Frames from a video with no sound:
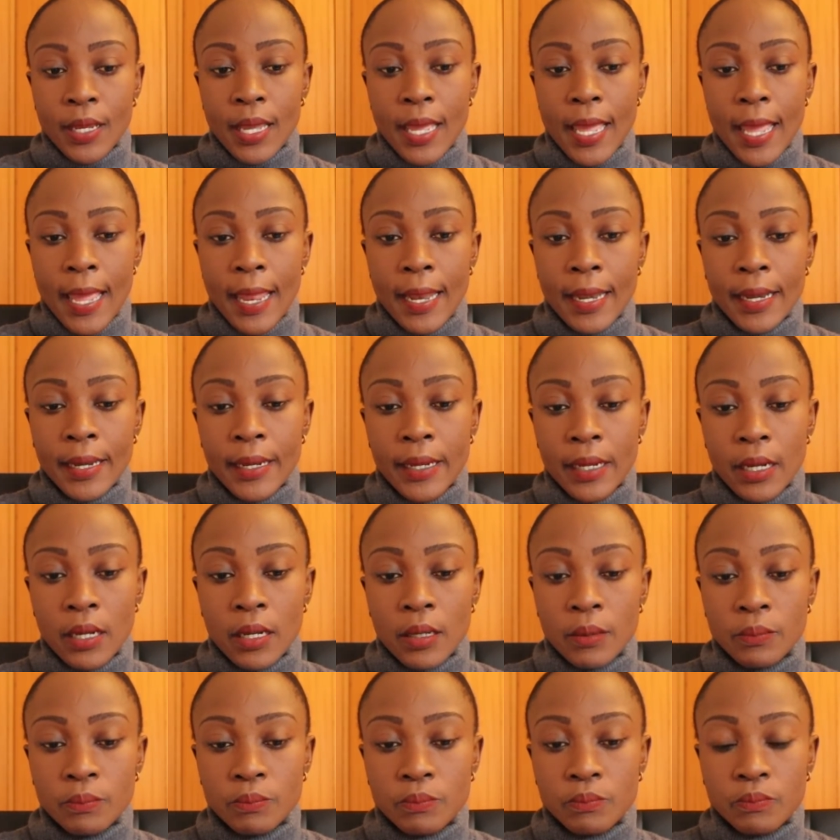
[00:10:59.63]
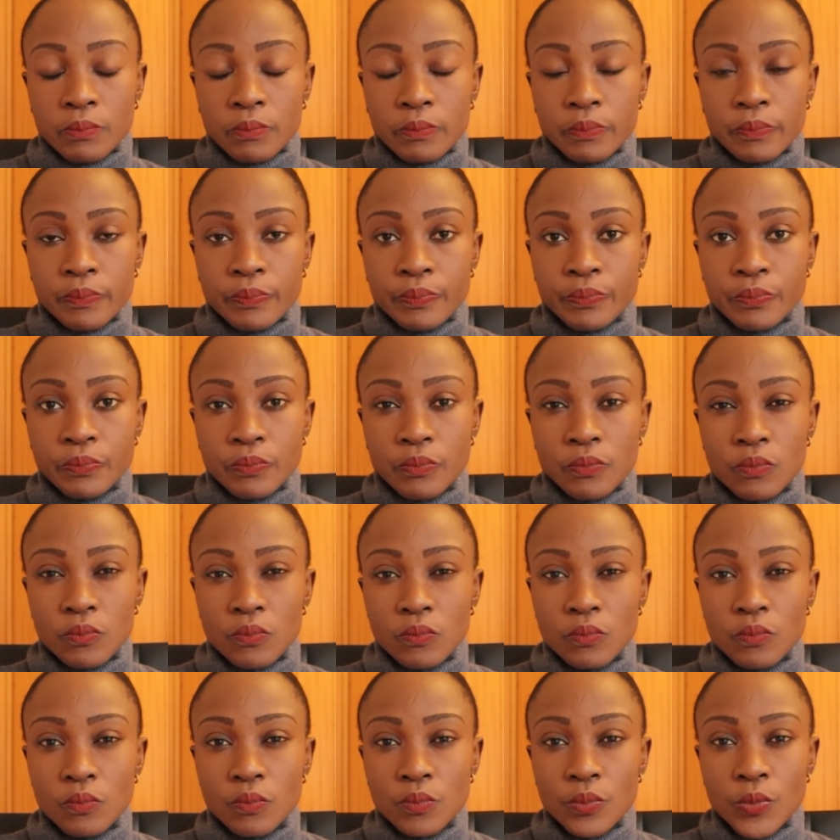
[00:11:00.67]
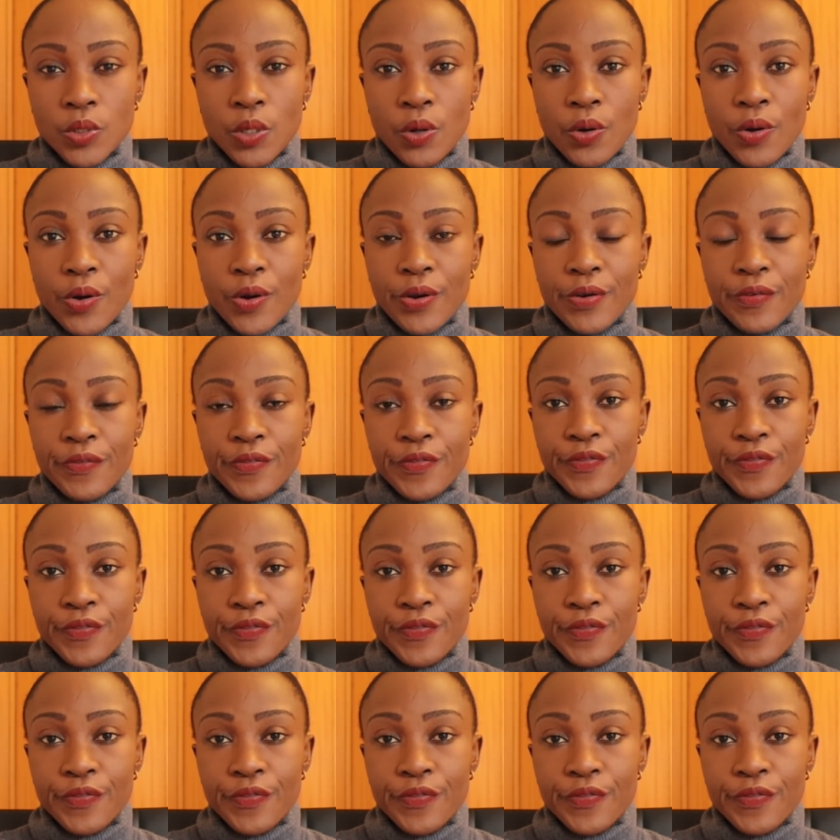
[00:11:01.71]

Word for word: and um, on